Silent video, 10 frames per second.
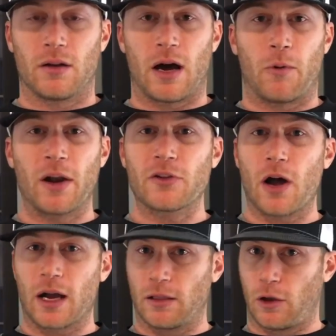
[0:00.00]
I want to
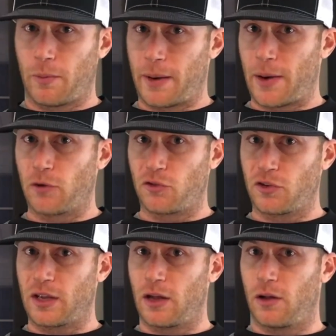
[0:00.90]
talk a little bit about
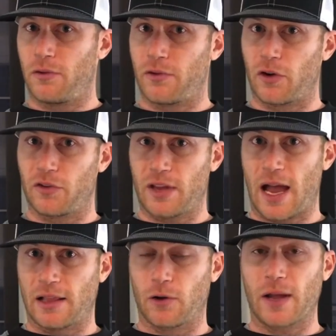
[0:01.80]
skill versus
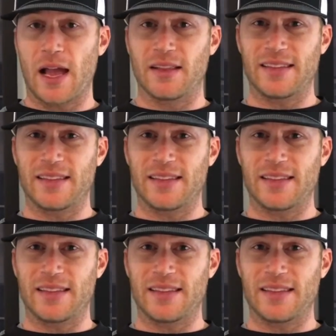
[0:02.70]
talent, okay?